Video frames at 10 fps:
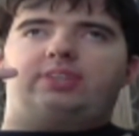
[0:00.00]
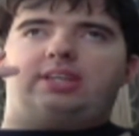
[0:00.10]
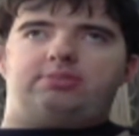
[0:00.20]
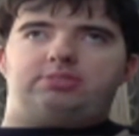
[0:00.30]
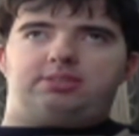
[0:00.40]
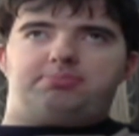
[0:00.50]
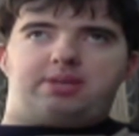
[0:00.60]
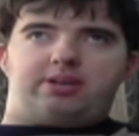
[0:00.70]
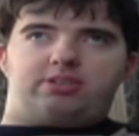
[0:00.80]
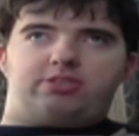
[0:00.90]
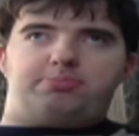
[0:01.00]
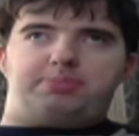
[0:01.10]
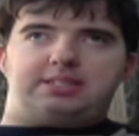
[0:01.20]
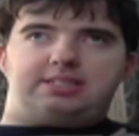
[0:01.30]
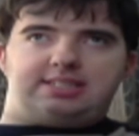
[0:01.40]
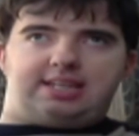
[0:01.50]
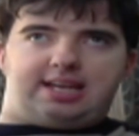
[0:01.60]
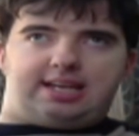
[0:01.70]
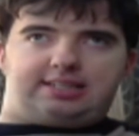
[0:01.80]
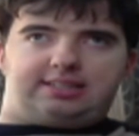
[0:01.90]
Captain America would be a
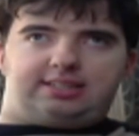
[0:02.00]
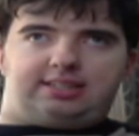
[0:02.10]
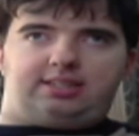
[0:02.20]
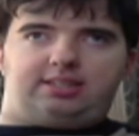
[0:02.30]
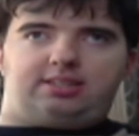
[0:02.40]
tank,